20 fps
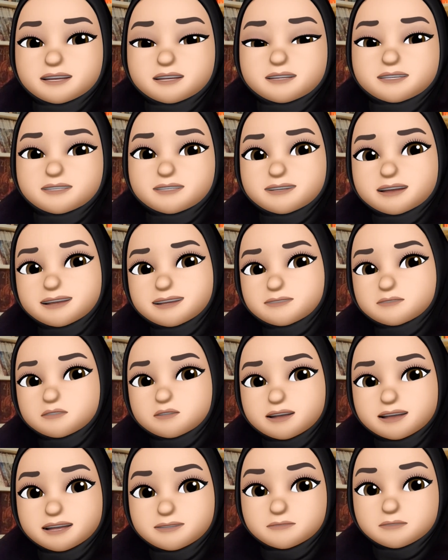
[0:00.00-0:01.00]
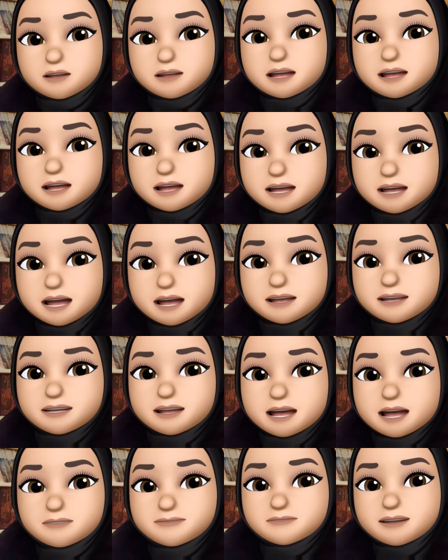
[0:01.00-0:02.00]
The next book is Bicaralah
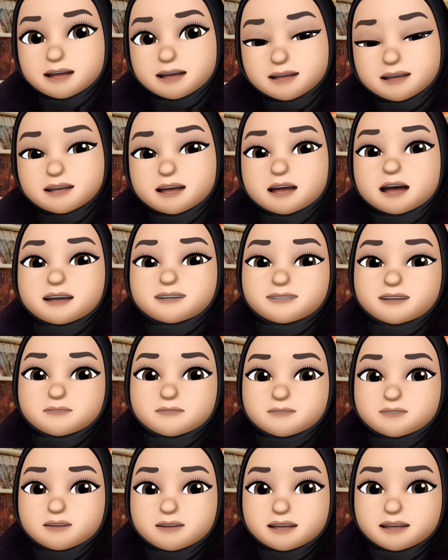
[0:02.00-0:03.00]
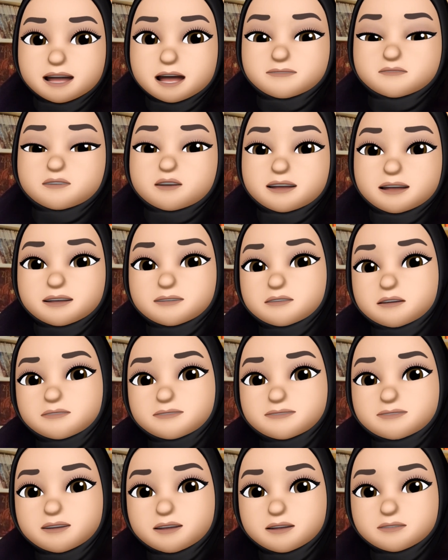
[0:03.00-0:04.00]
Yang Baik Ataupun Diam oleh Iqro,
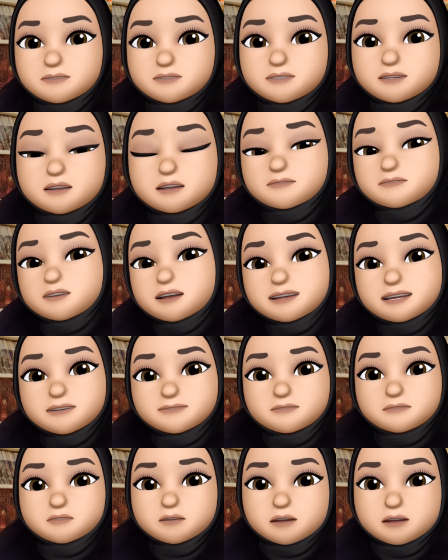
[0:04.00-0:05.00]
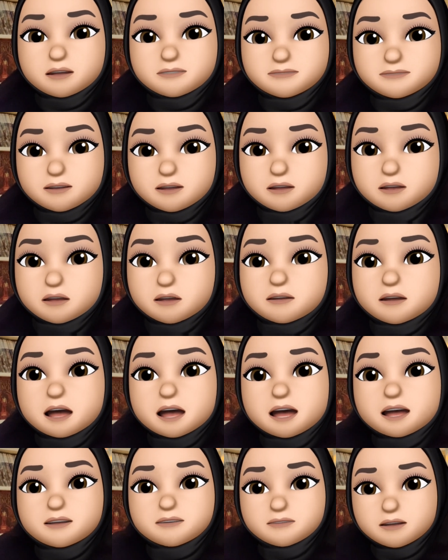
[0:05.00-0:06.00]
Firdaus. If you guys haven't watched the video,
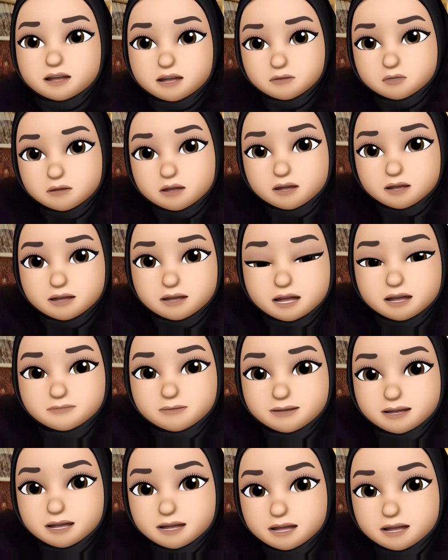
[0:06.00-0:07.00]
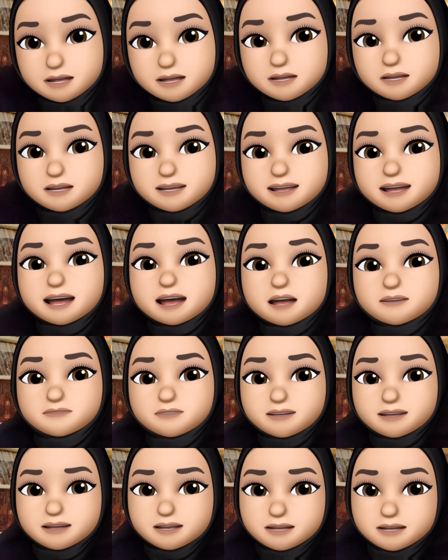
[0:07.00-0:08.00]
you can watch it up here. I
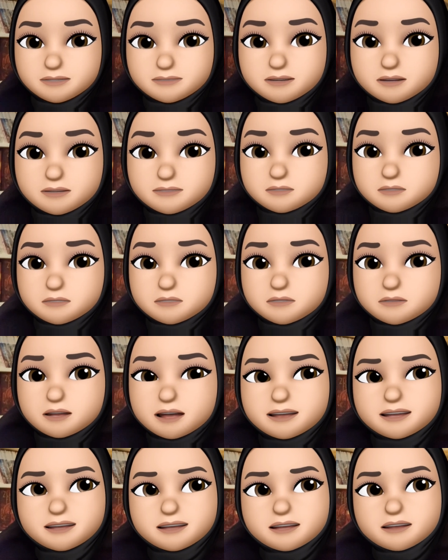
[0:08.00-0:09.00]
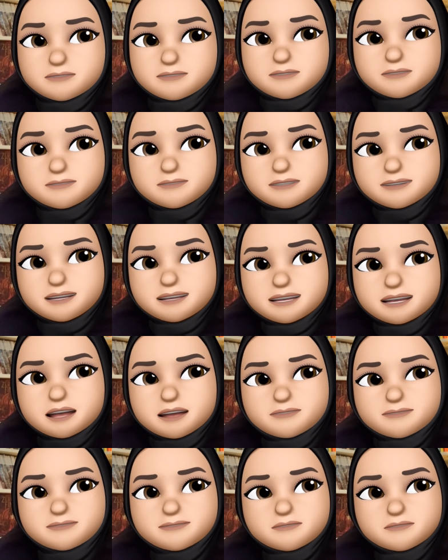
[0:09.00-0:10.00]
really love this book. I think I rated it
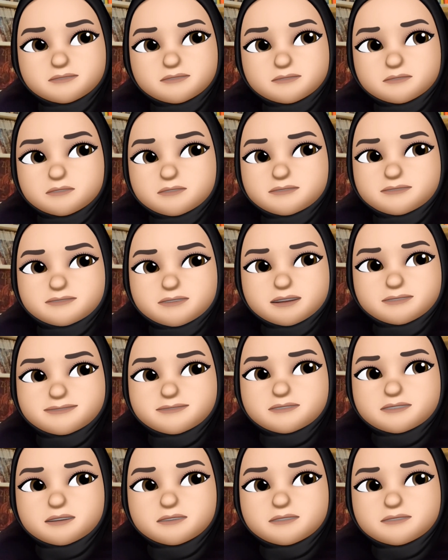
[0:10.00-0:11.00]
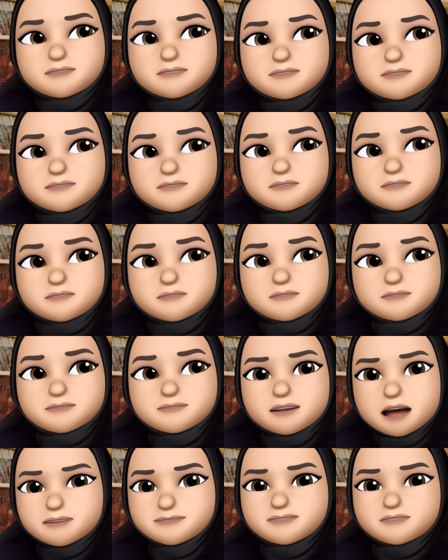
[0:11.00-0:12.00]
like 4.5 stars or
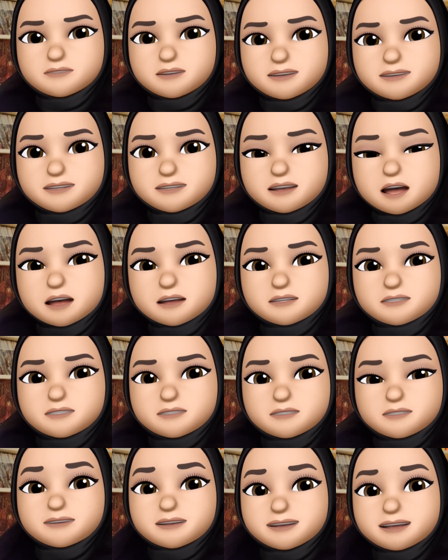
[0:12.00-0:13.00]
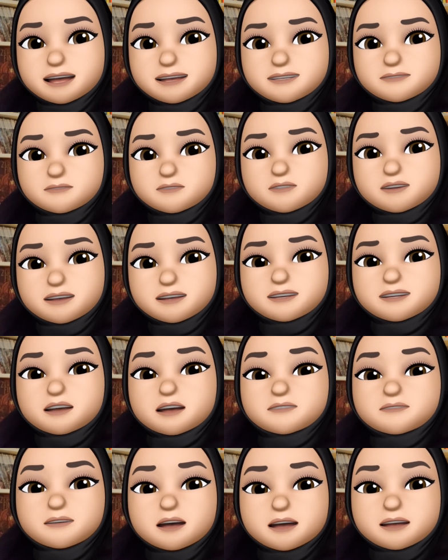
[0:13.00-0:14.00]
5 solid stars. The next book
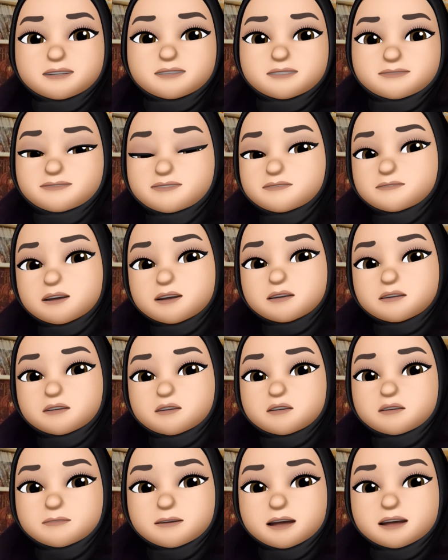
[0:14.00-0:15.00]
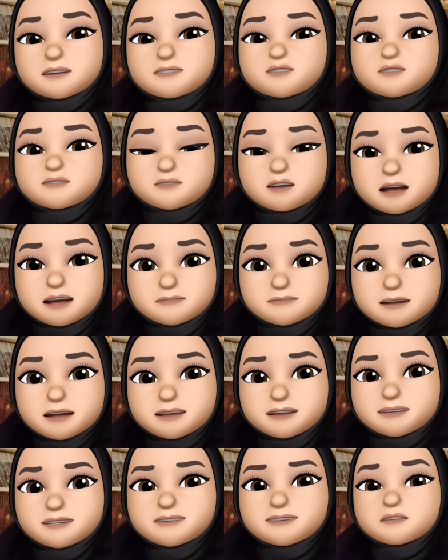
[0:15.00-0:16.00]
is Allah Loves by Omar,
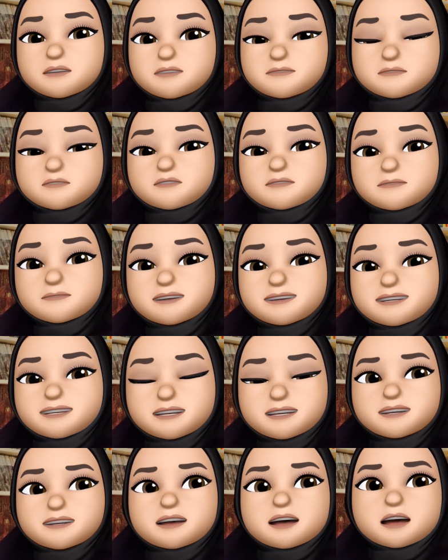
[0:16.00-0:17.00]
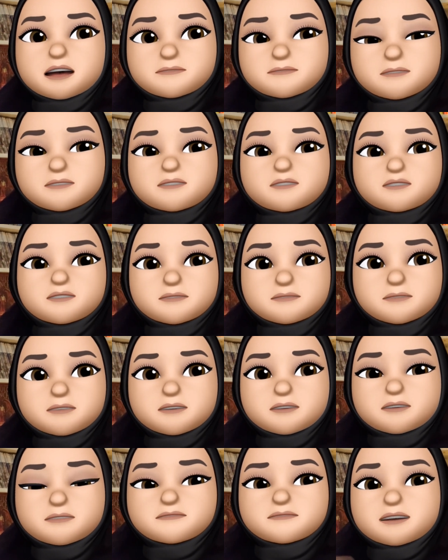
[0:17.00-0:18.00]
Suleiman. This book basically helps us to
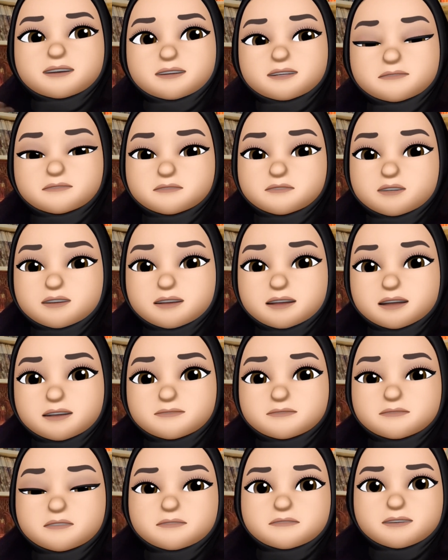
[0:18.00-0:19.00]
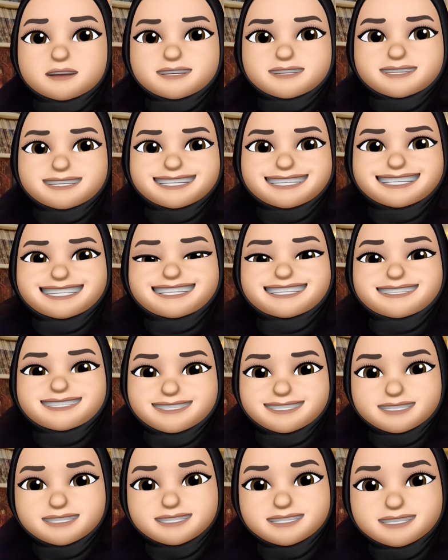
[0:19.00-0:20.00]
be a better Muslim, a better
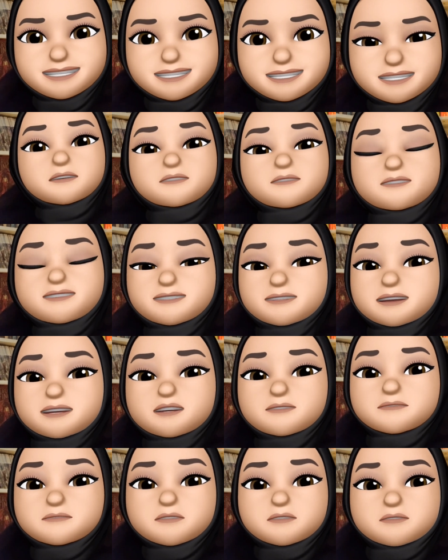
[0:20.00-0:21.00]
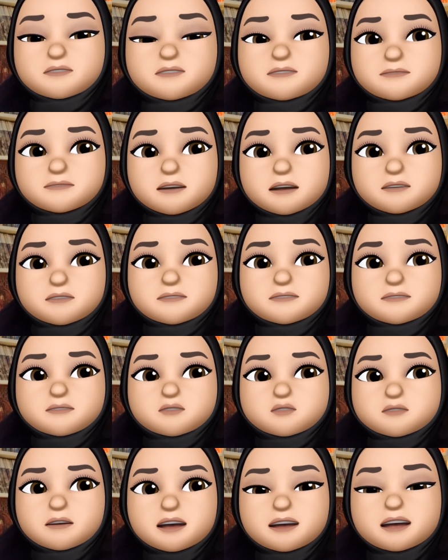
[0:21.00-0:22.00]
citizen. This explores about
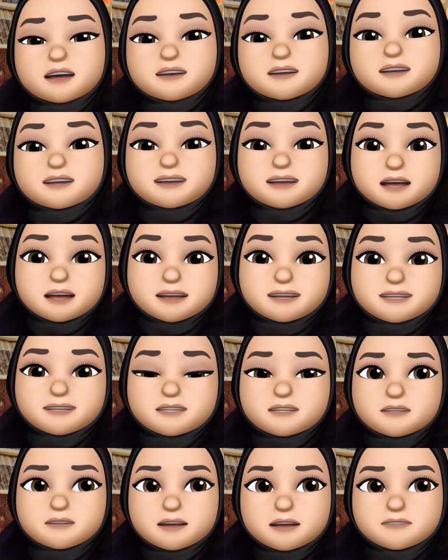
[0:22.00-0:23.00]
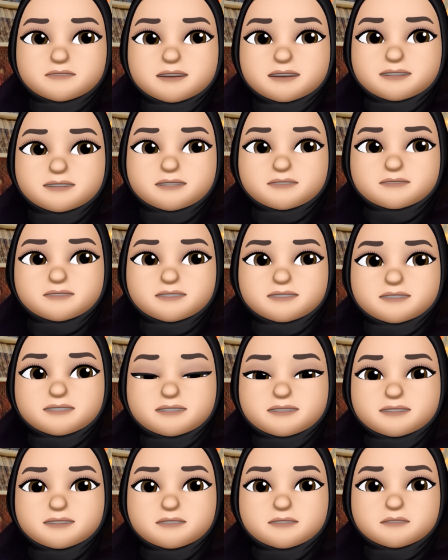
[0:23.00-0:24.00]
what are the things, the
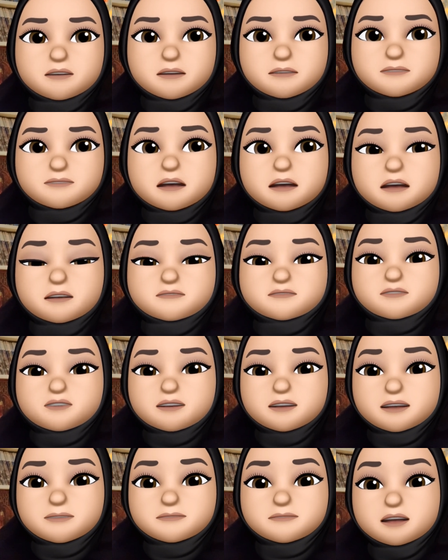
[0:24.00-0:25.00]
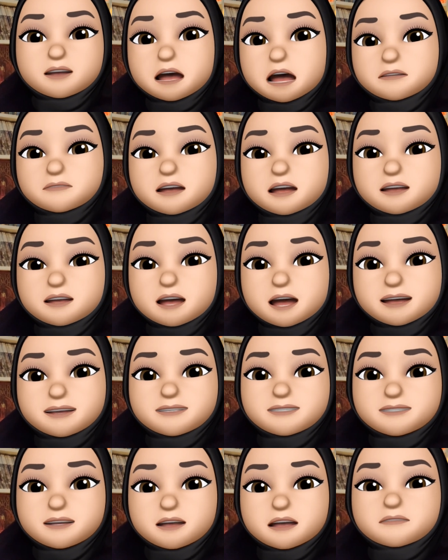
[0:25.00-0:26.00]
characteristics of a Muslim that Allah
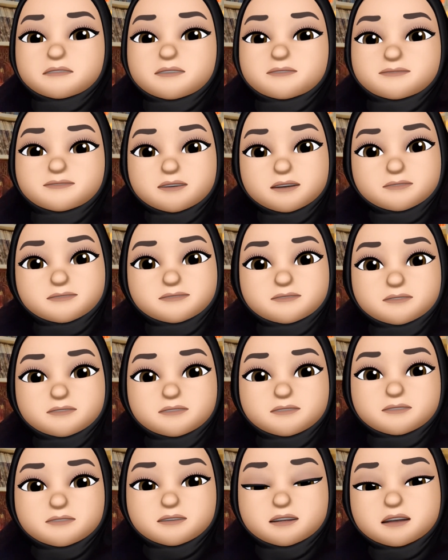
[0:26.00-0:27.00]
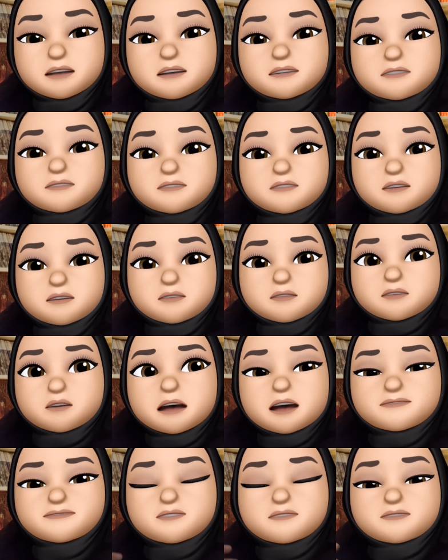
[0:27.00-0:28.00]
likes, that Allah favors.
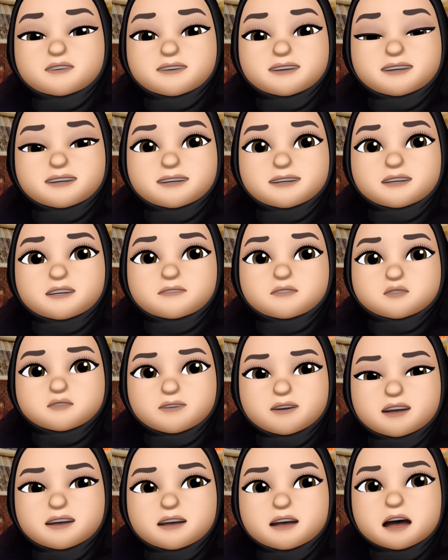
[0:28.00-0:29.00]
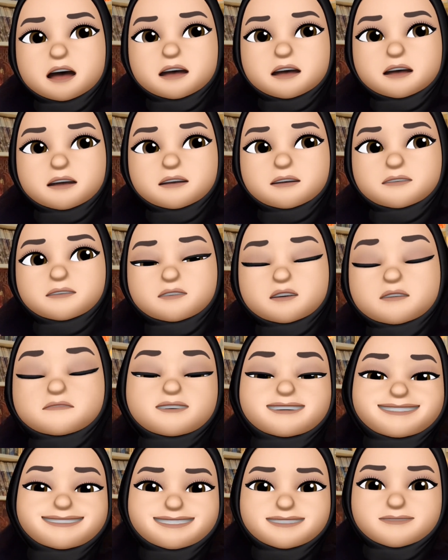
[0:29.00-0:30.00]
So after reading this, we are
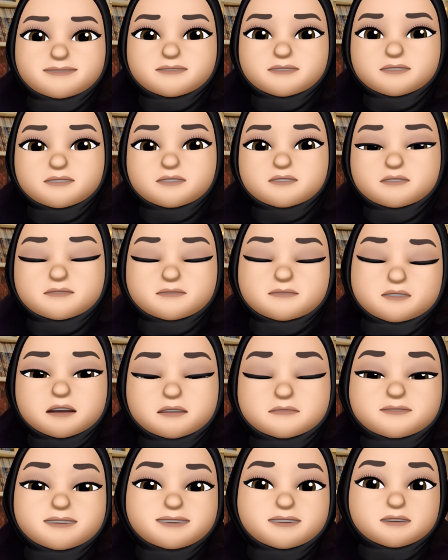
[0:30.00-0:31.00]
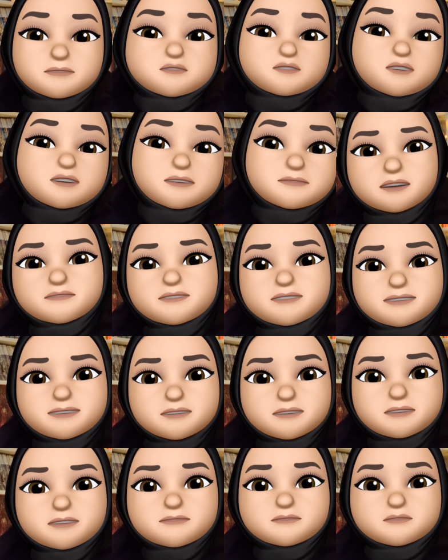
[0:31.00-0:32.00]
committed to be a better Muslim. I
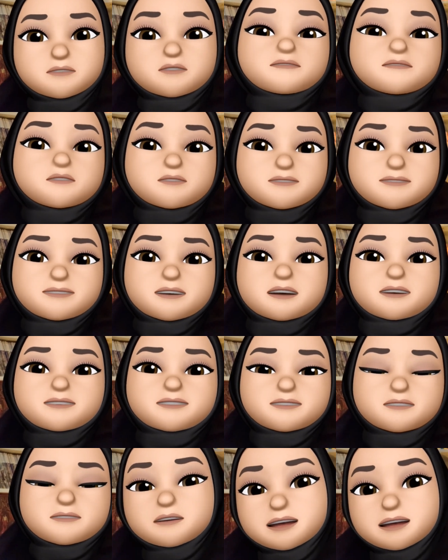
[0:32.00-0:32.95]
rated this book 4 stars.